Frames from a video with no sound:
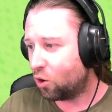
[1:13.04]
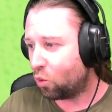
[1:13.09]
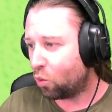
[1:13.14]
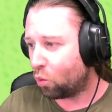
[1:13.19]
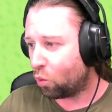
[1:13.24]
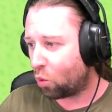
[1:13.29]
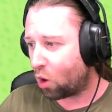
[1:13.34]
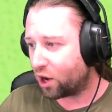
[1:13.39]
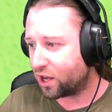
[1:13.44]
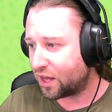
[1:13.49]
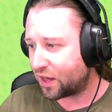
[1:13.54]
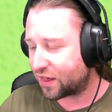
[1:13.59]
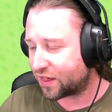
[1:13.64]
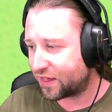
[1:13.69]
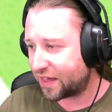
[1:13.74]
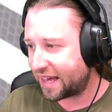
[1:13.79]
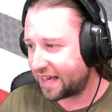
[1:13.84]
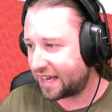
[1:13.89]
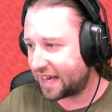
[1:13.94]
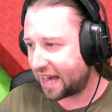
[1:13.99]
what you
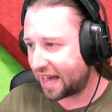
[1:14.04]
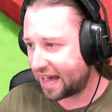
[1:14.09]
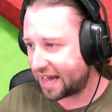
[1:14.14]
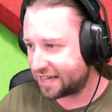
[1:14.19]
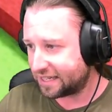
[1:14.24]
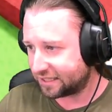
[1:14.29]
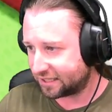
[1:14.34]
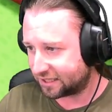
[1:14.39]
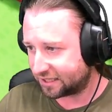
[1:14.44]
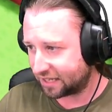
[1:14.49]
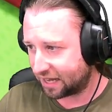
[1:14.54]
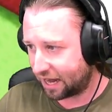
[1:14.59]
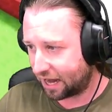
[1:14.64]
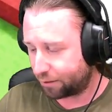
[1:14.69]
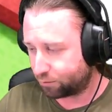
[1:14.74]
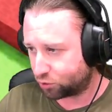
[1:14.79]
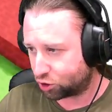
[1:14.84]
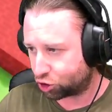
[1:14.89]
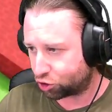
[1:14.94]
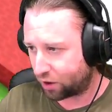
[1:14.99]
think it is
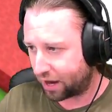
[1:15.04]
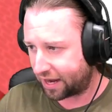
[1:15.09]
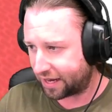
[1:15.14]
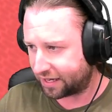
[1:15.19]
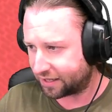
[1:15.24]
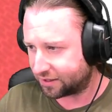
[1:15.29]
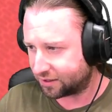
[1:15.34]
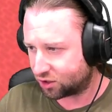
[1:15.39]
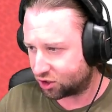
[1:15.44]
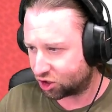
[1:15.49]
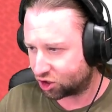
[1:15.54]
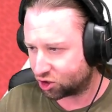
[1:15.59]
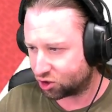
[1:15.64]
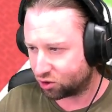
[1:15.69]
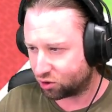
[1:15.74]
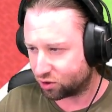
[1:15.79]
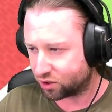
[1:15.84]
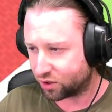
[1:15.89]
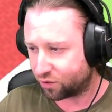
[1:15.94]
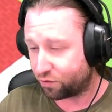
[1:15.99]
I'm trying to
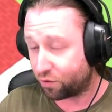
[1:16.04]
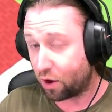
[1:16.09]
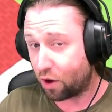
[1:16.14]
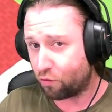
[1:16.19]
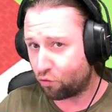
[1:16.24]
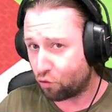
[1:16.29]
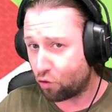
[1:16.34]
sort of